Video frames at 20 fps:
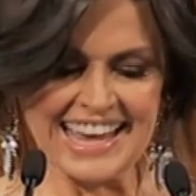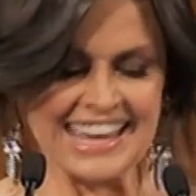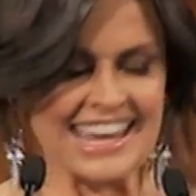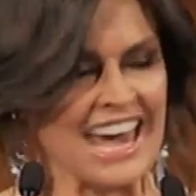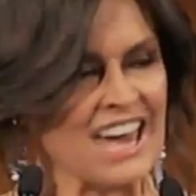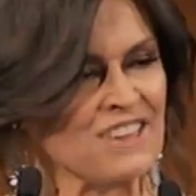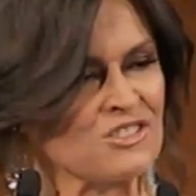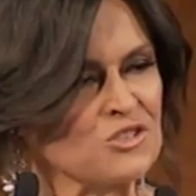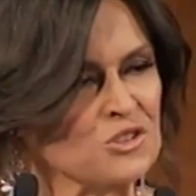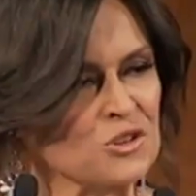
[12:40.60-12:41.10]

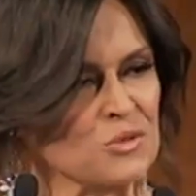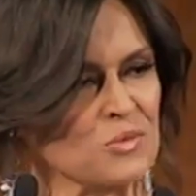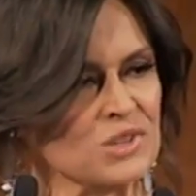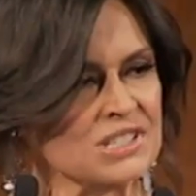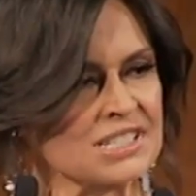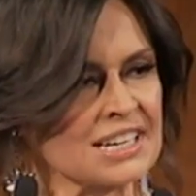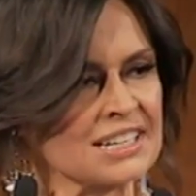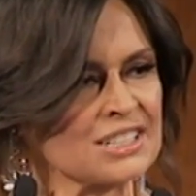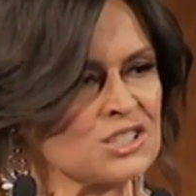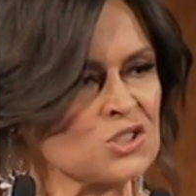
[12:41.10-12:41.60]
Catherine
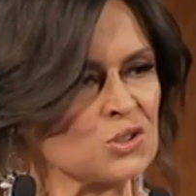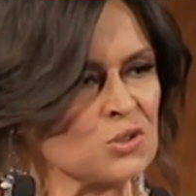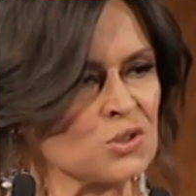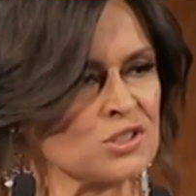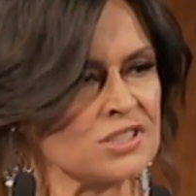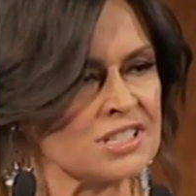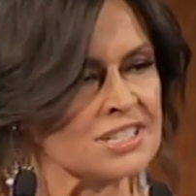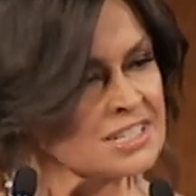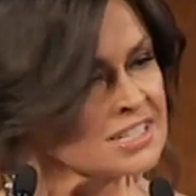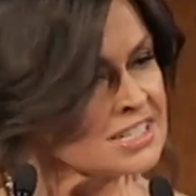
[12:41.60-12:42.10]
was
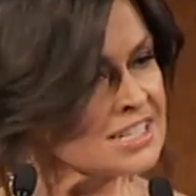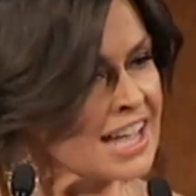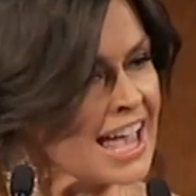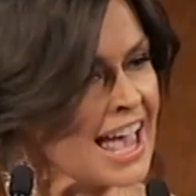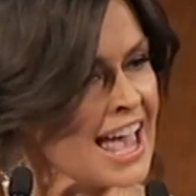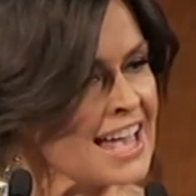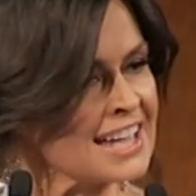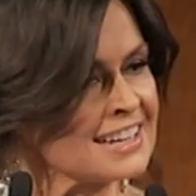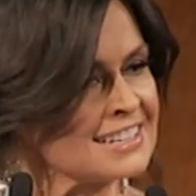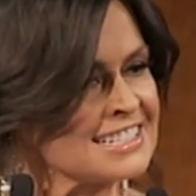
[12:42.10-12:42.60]
undaunted
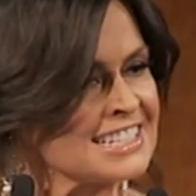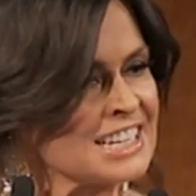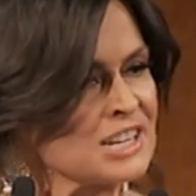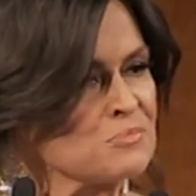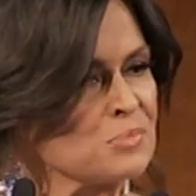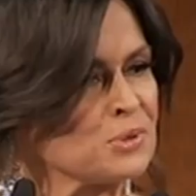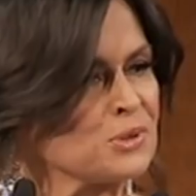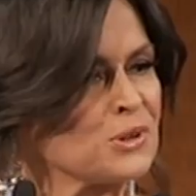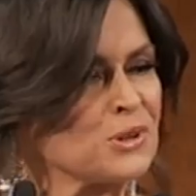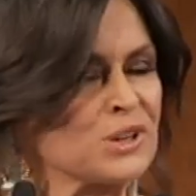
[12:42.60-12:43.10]
and
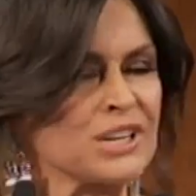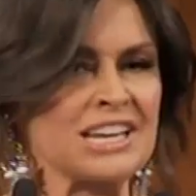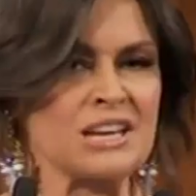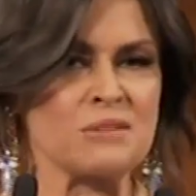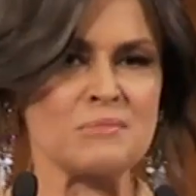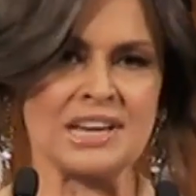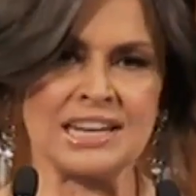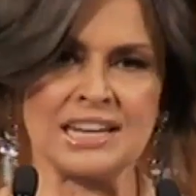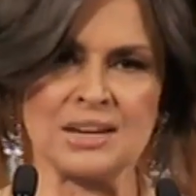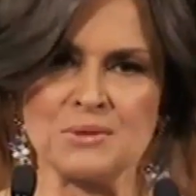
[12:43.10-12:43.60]
employed
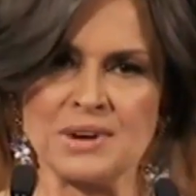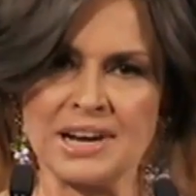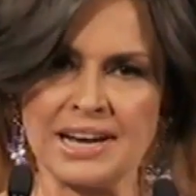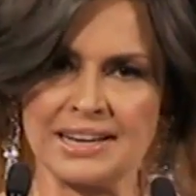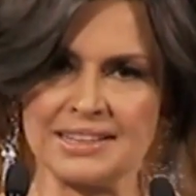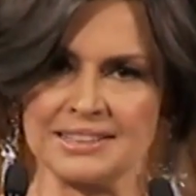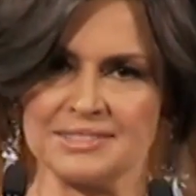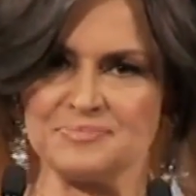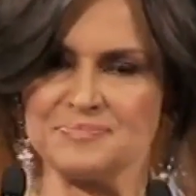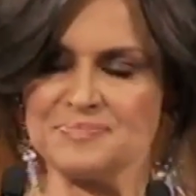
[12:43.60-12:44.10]
him anyway.